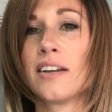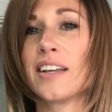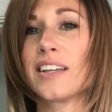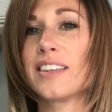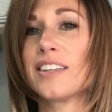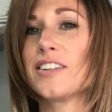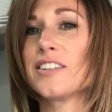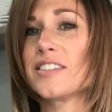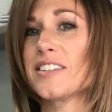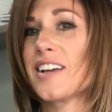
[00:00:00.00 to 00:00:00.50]
like
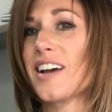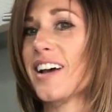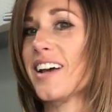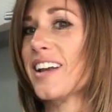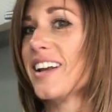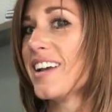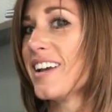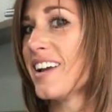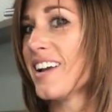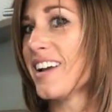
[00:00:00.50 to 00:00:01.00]
there's not,
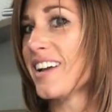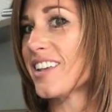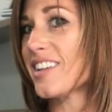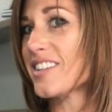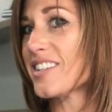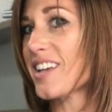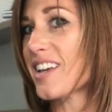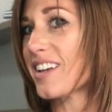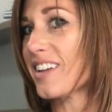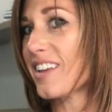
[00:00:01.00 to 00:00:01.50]
there's
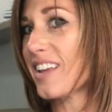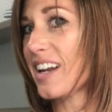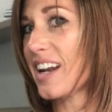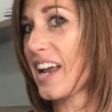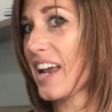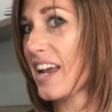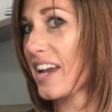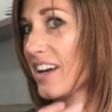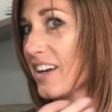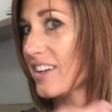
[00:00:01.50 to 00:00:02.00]
not a lot of
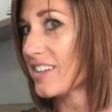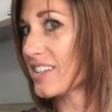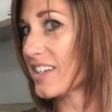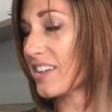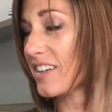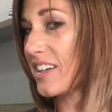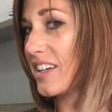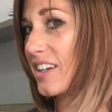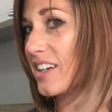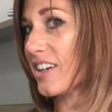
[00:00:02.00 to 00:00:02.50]
hair
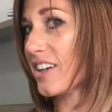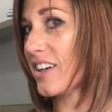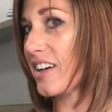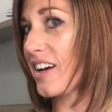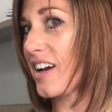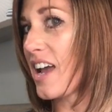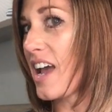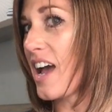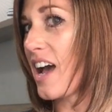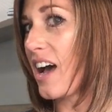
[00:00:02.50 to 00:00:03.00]
down here,
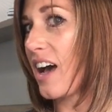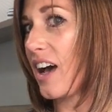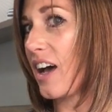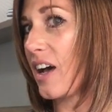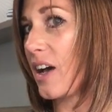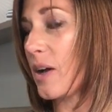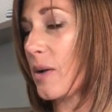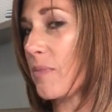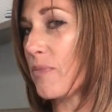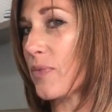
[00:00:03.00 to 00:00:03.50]

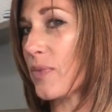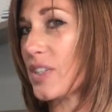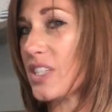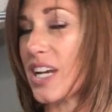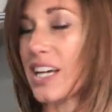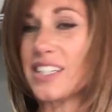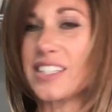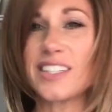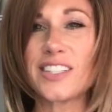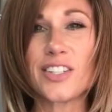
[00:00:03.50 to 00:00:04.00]
um, which I
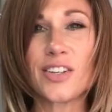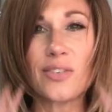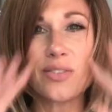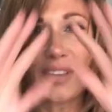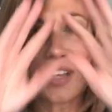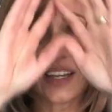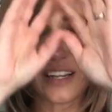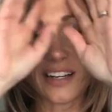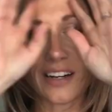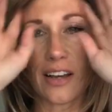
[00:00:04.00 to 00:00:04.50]
just don't
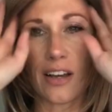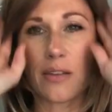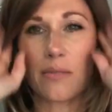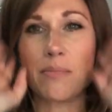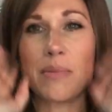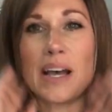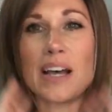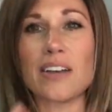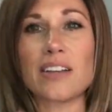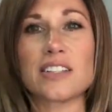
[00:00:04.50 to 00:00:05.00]
like an
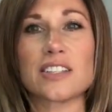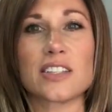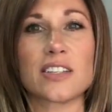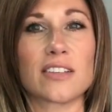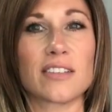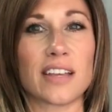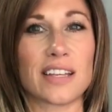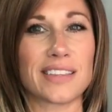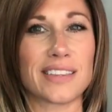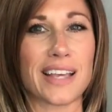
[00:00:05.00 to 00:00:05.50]
unbalanced look
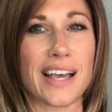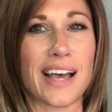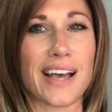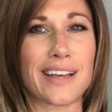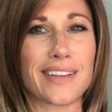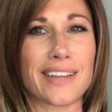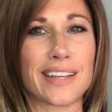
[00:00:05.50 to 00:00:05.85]
like that.